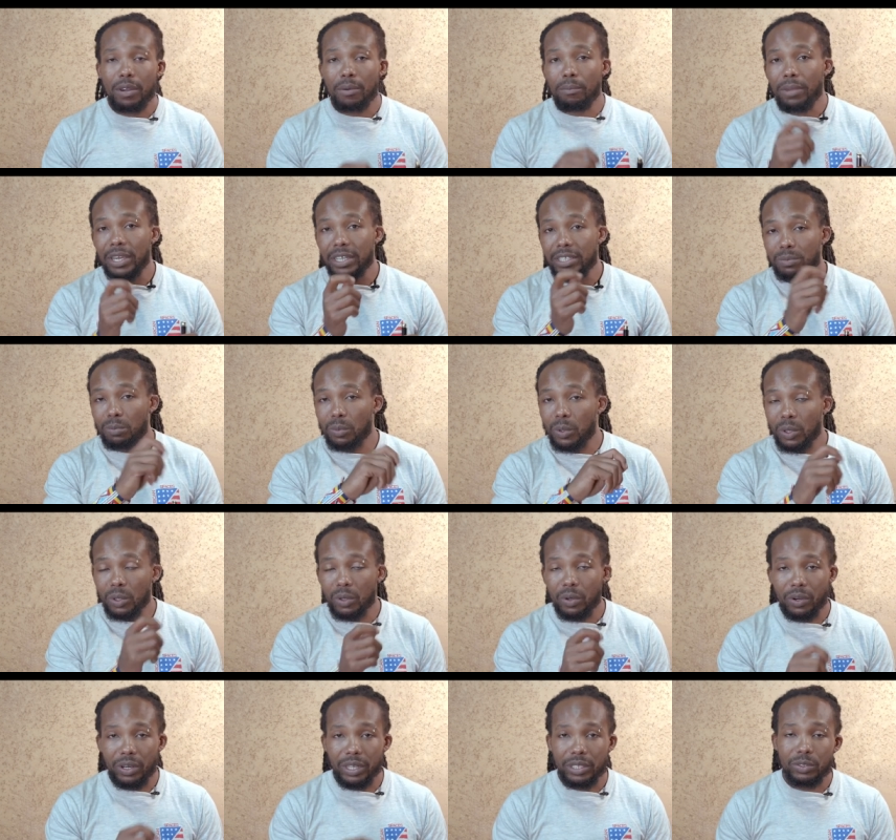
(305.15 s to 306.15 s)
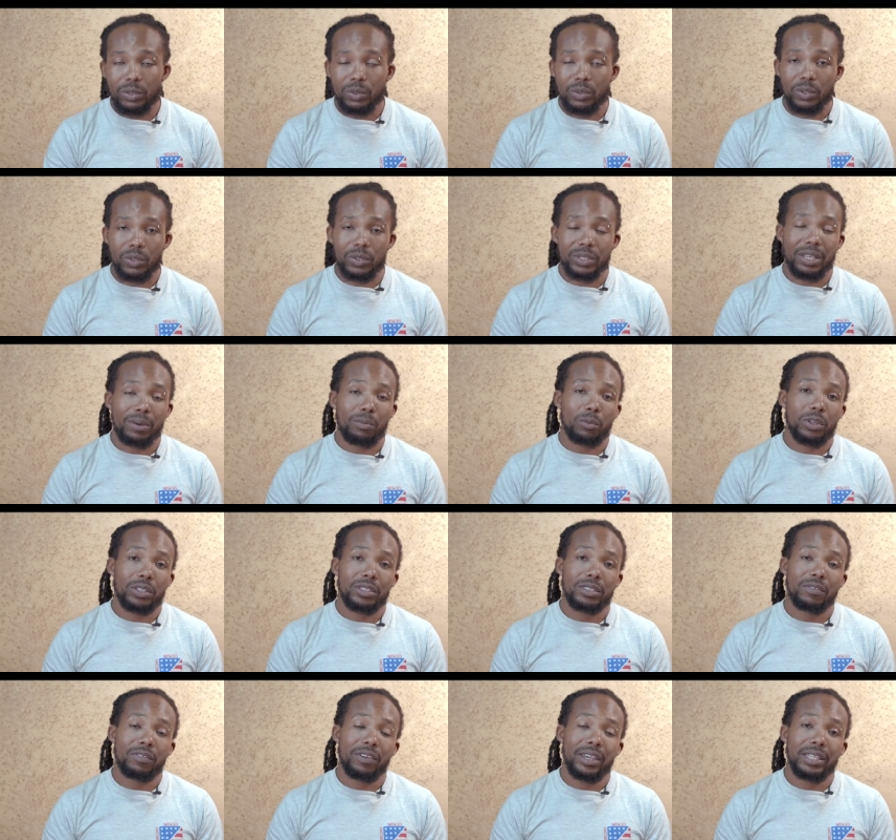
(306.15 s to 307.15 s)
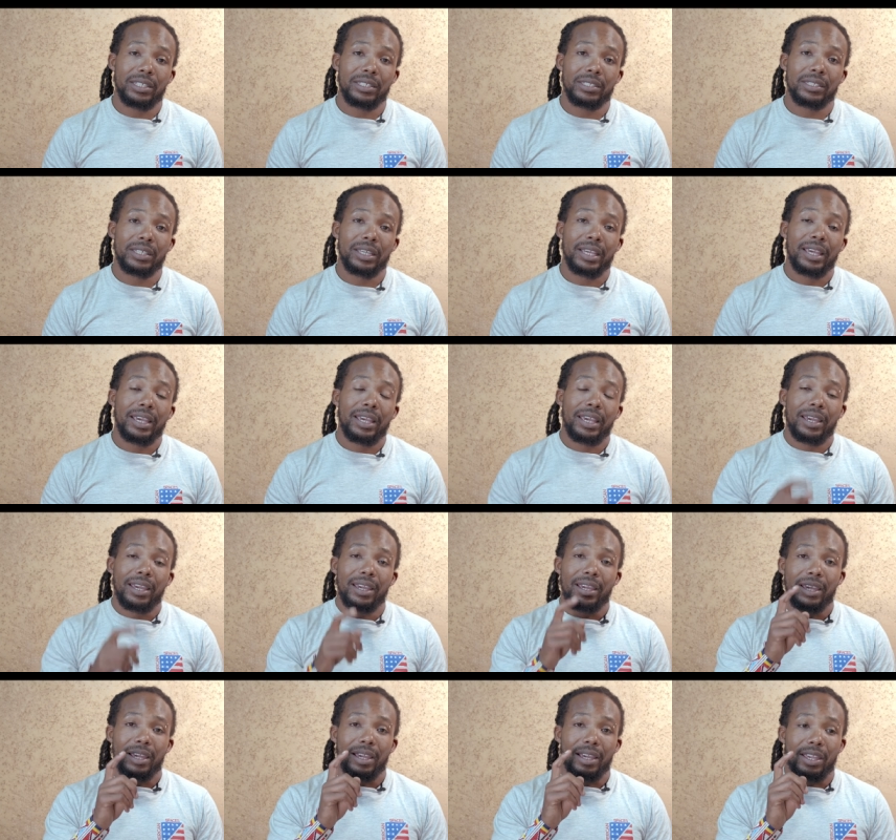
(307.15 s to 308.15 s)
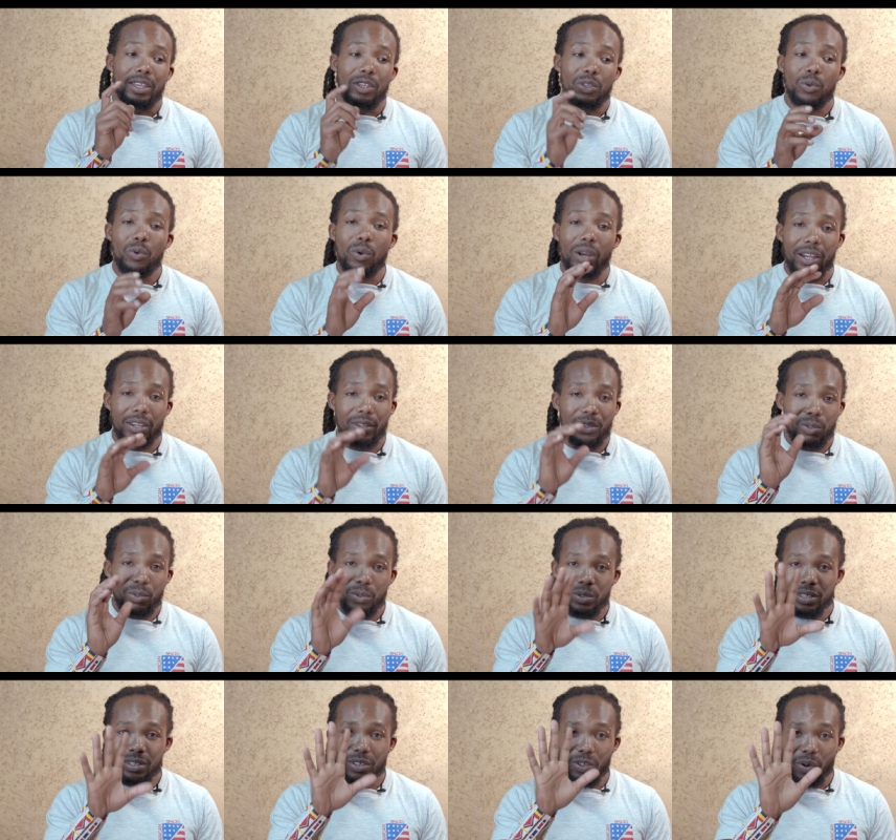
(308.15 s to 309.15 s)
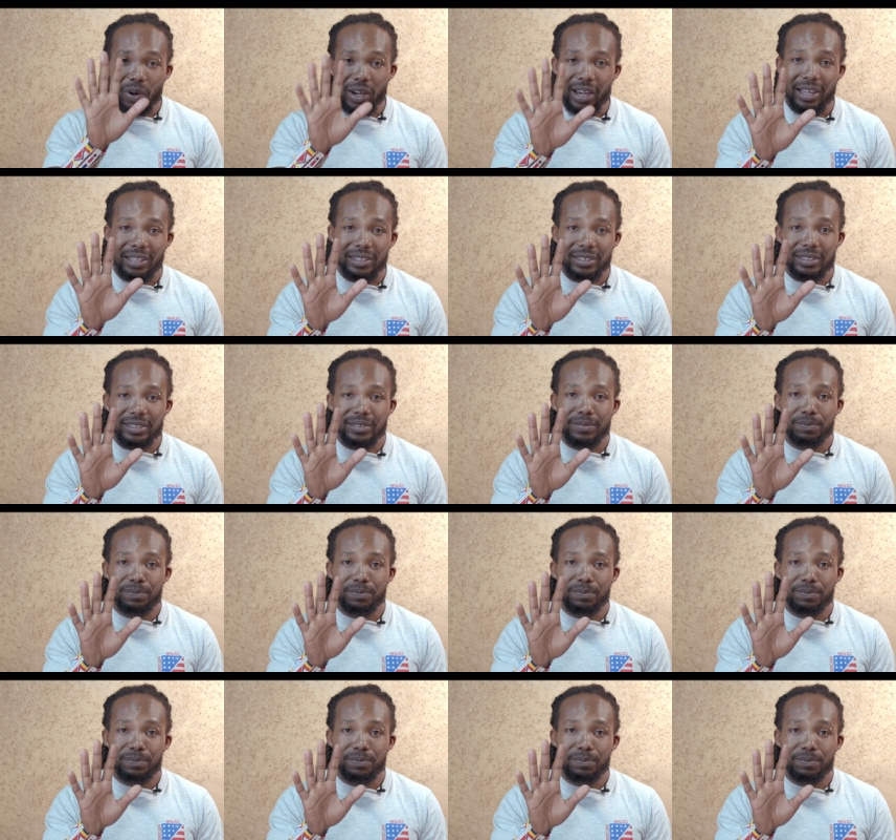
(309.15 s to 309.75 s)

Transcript: make small corrections on someone's face. You are using your hands.